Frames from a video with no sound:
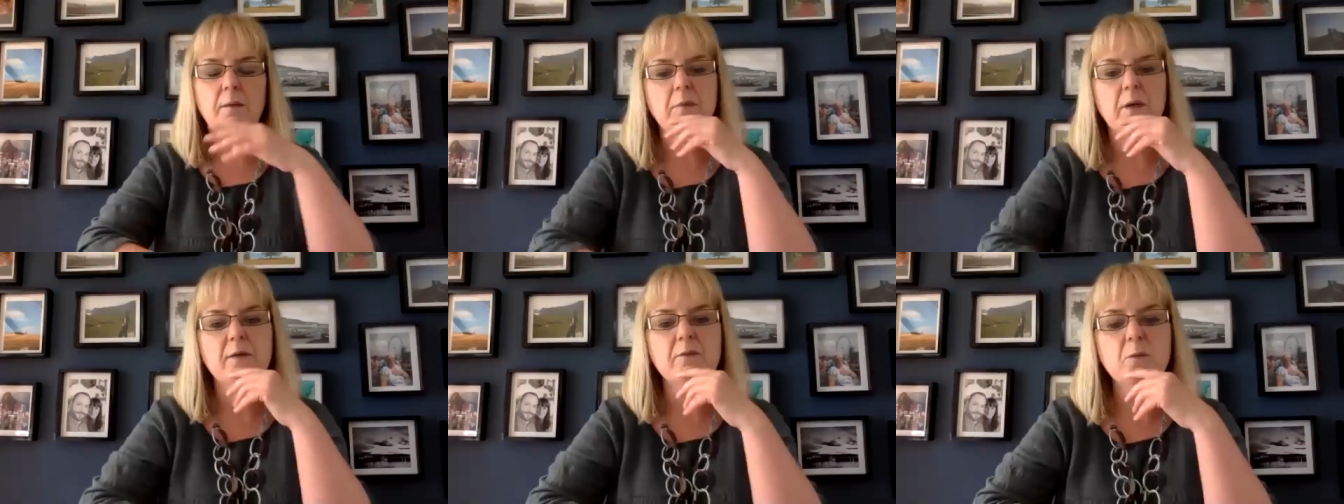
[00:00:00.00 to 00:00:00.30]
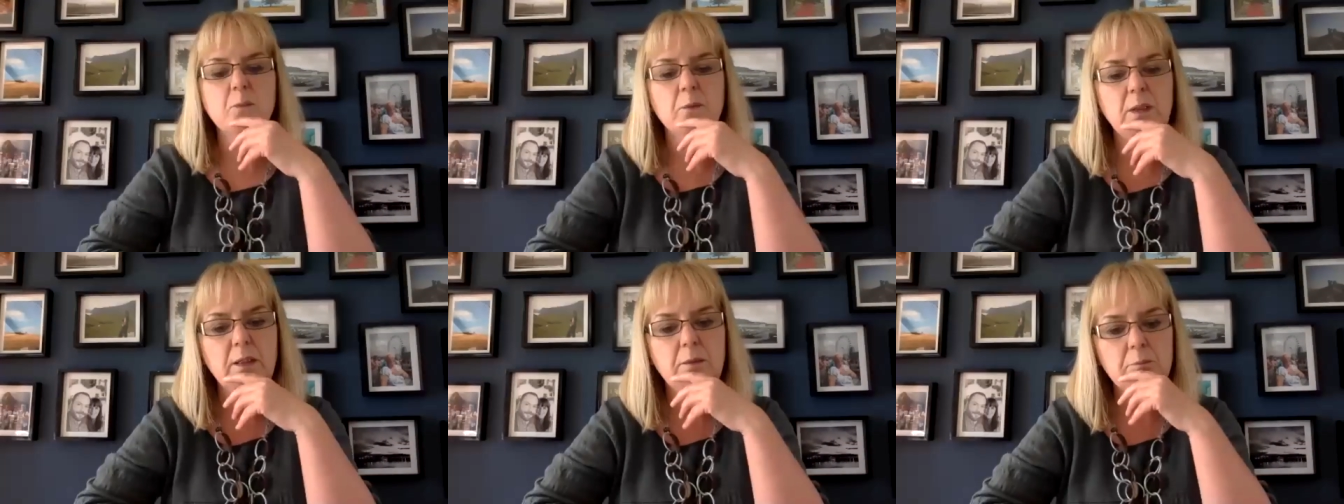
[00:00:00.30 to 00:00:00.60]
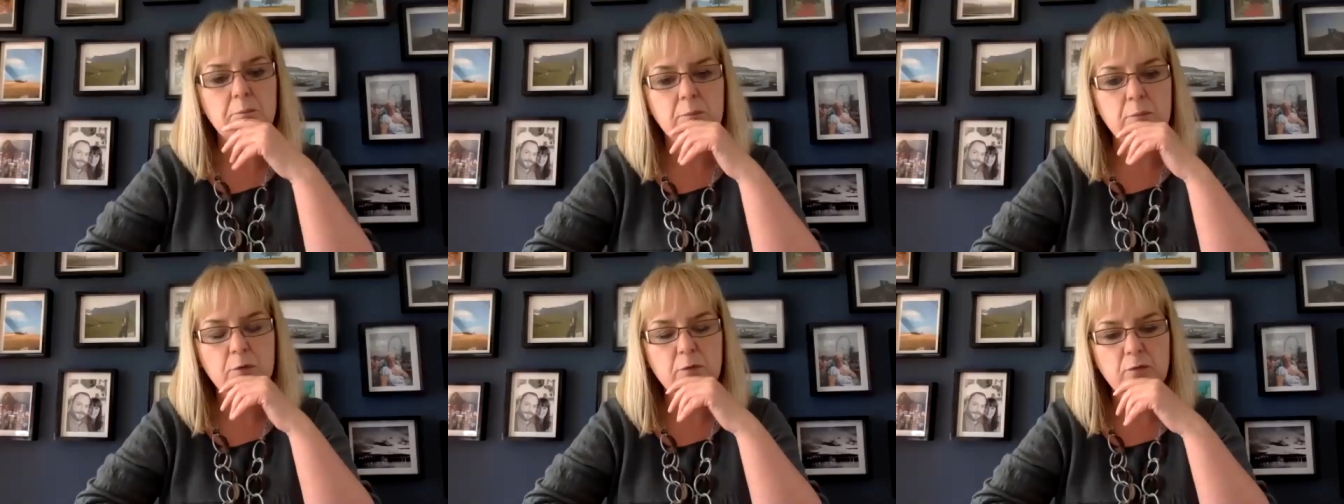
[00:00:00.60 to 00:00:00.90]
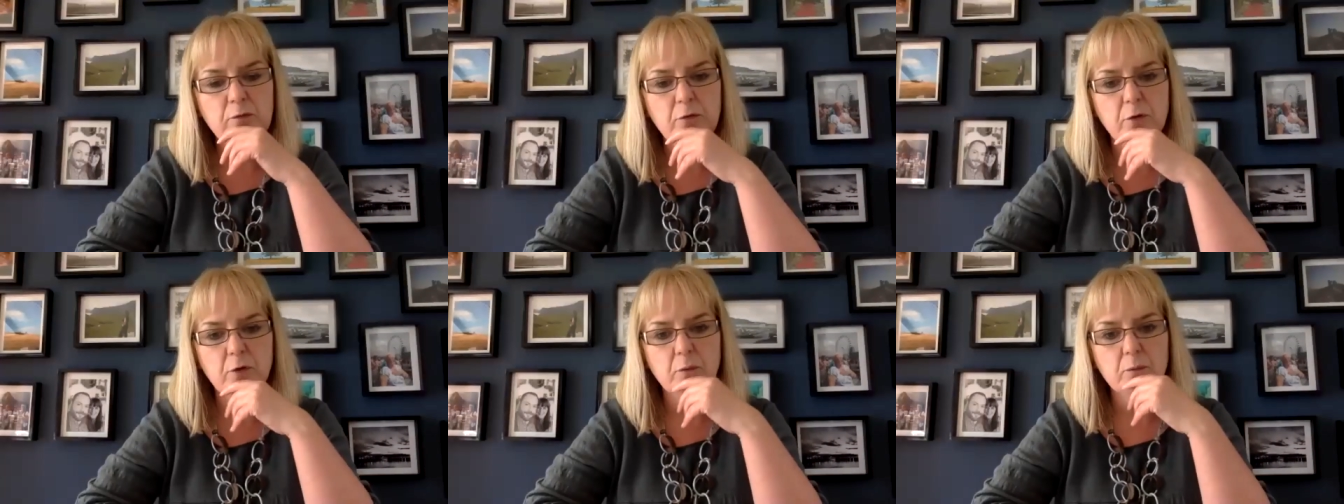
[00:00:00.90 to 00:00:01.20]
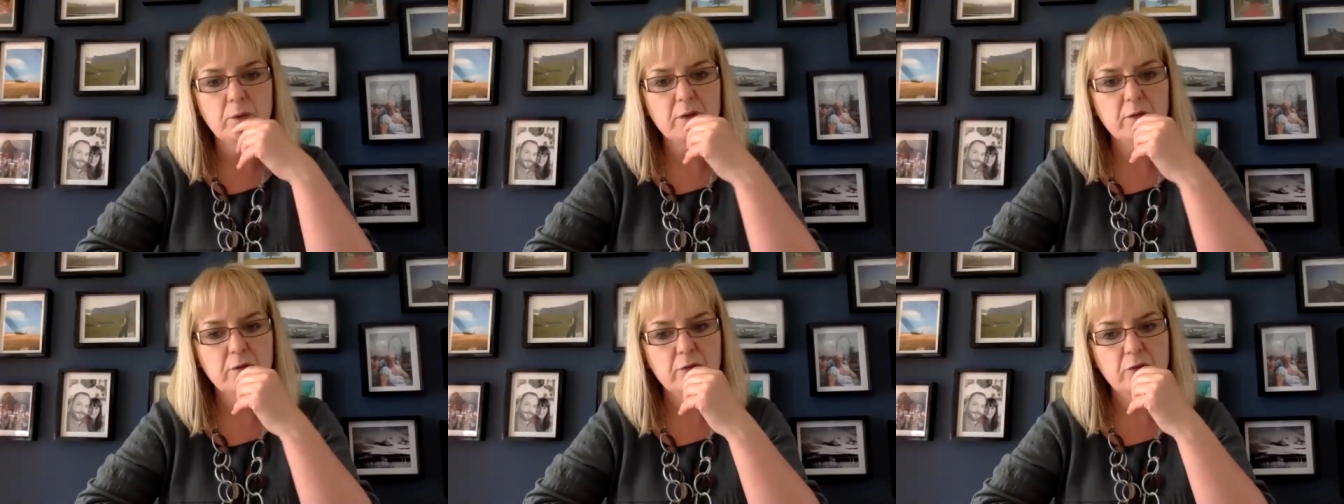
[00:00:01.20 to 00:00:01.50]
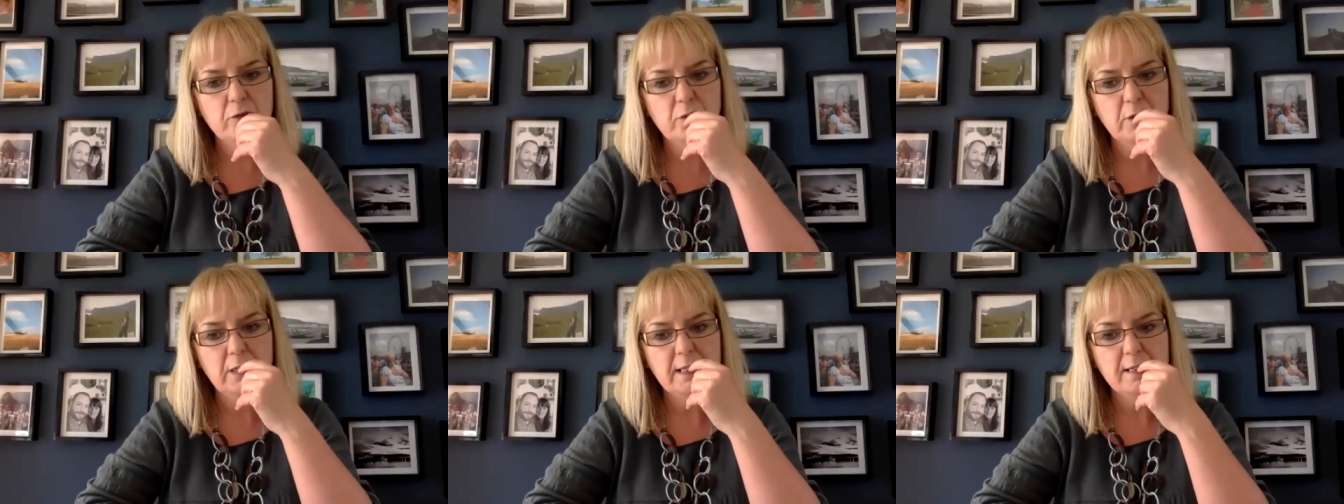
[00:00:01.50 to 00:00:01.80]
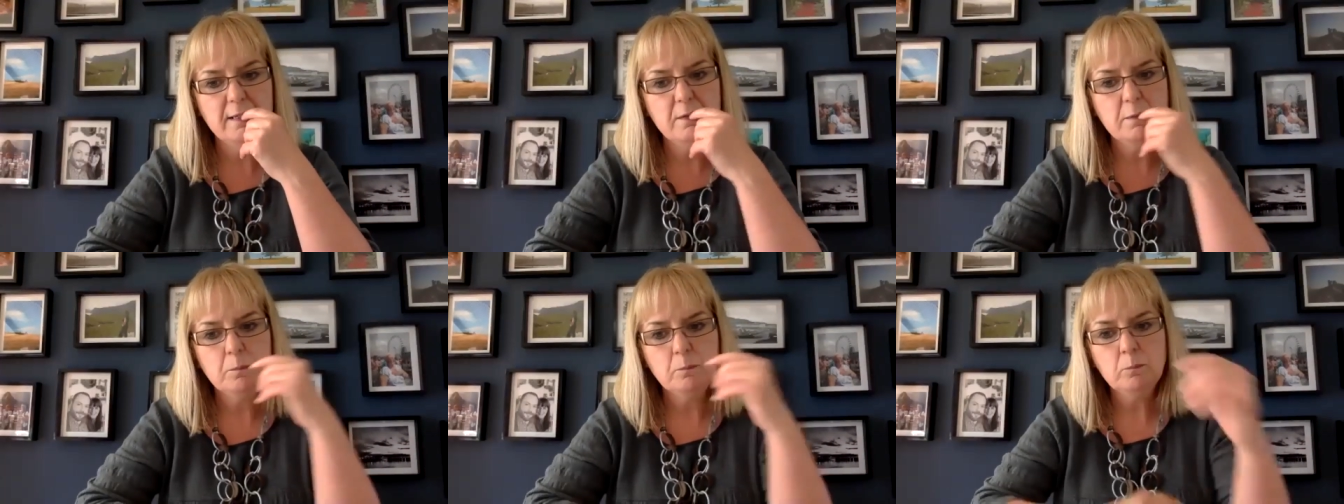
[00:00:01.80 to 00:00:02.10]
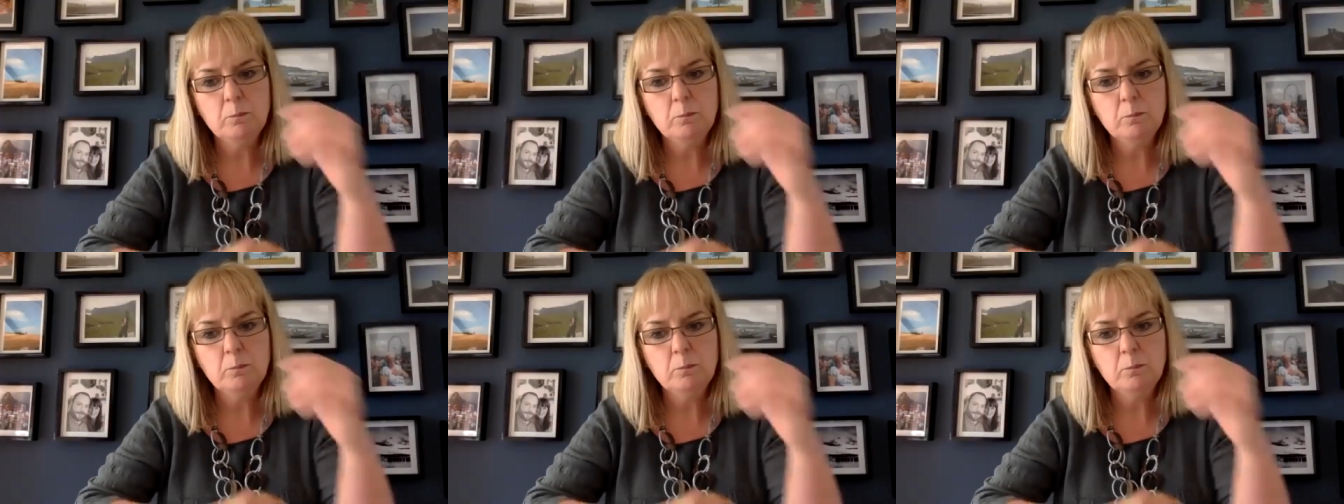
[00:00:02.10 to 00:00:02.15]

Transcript: as we move forward, Julie?